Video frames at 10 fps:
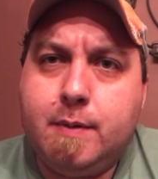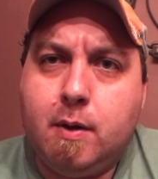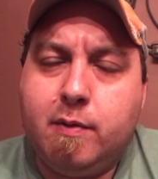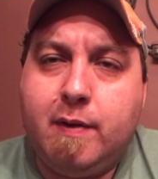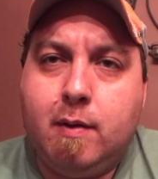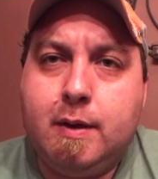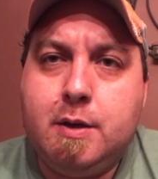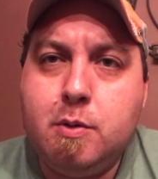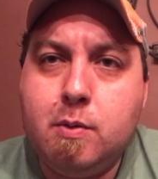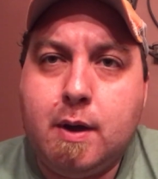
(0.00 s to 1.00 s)
They're a fairly
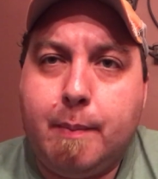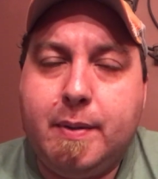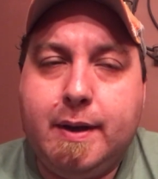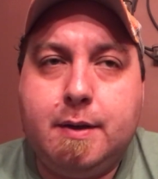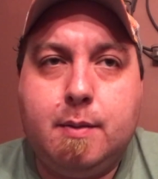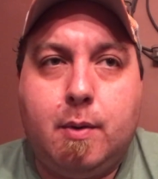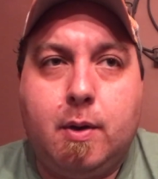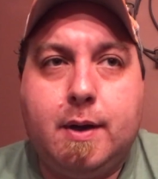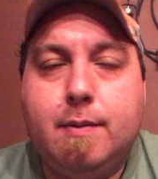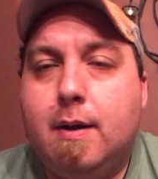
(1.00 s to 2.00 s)
new company to the
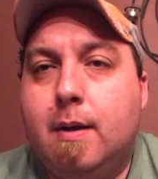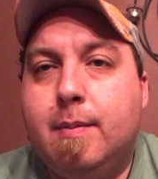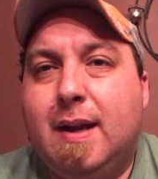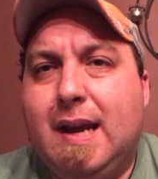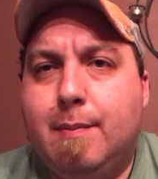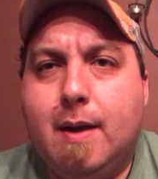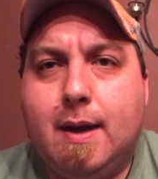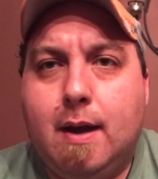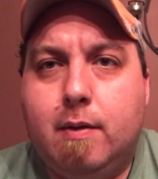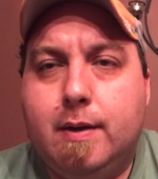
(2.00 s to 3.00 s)
market. Um, they came
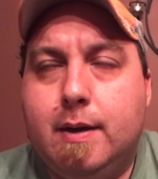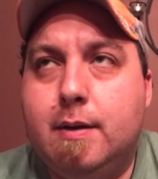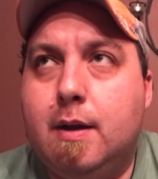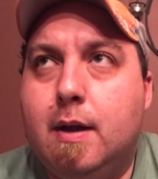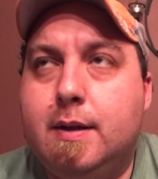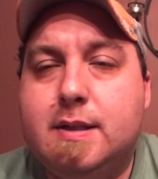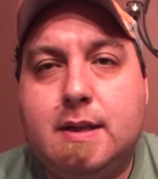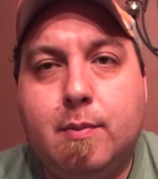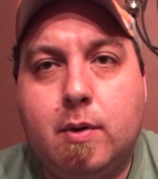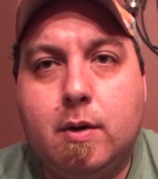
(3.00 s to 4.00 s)
back out in uh,
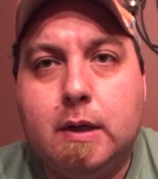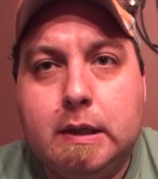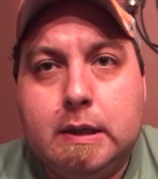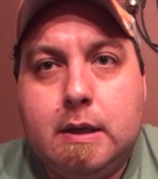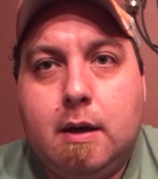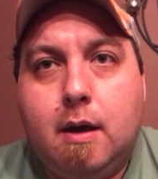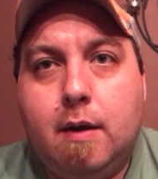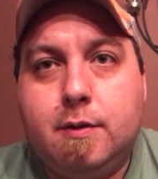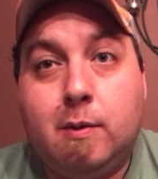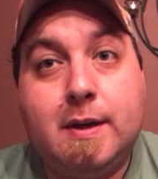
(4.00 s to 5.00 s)
December
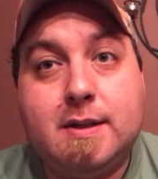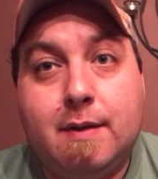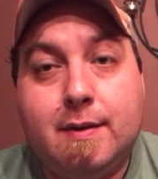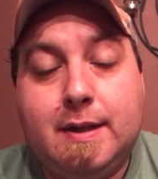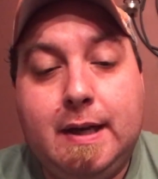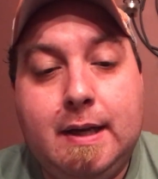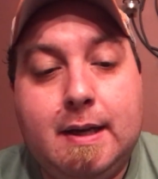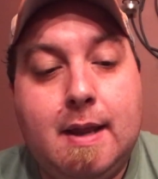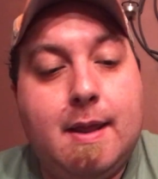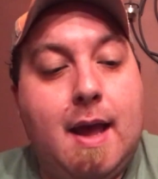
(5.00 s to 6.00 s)
of twenty seventeen,
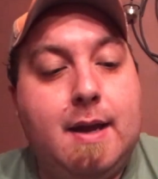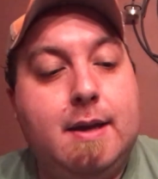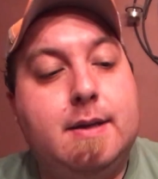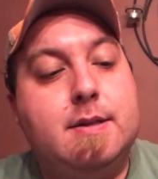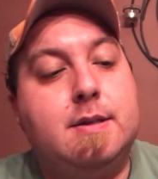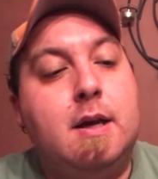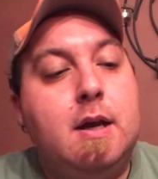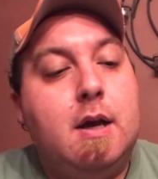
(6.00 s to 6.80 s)
and that is